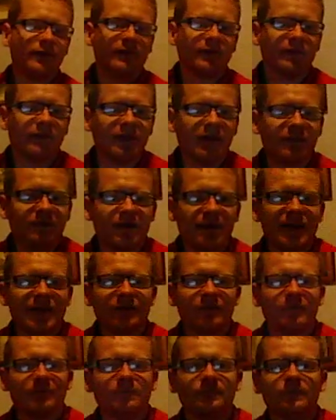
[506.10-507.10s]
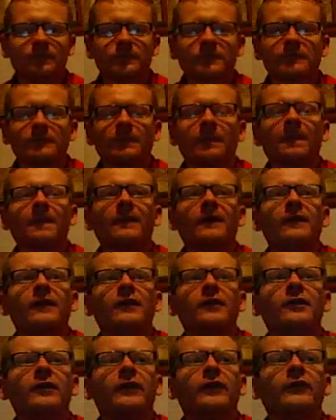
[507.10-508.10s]
a safe haven.
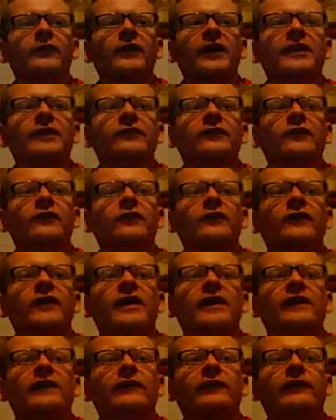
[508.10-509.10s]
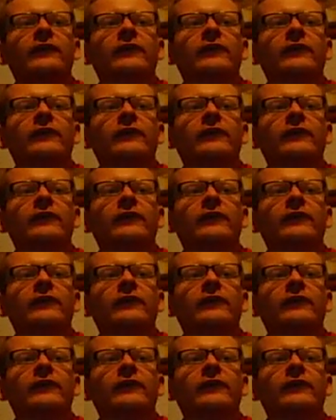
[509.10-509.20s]
Then there's